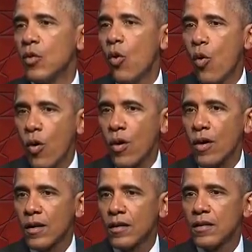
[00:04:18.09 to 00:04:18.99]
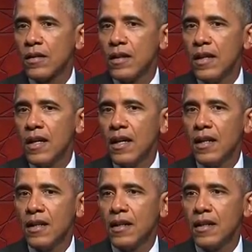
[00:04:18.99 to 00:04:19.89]
or
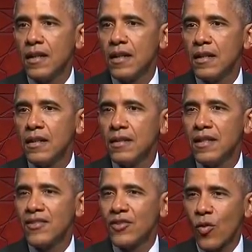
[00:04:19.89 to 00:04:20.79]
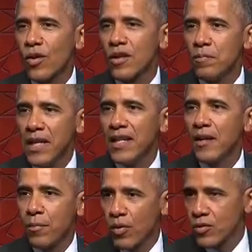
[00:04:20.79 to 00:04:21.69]
in distorted
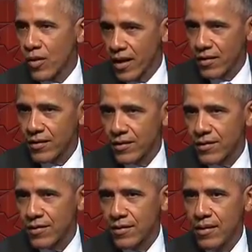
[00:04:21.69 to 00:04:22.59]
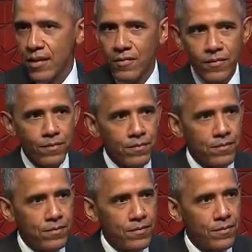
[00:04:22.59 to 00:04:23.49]
media portrayals in
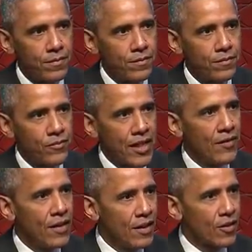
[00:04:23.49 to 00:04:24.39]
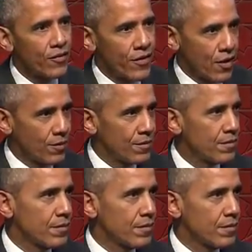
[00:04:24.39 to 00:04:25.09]
TV or film,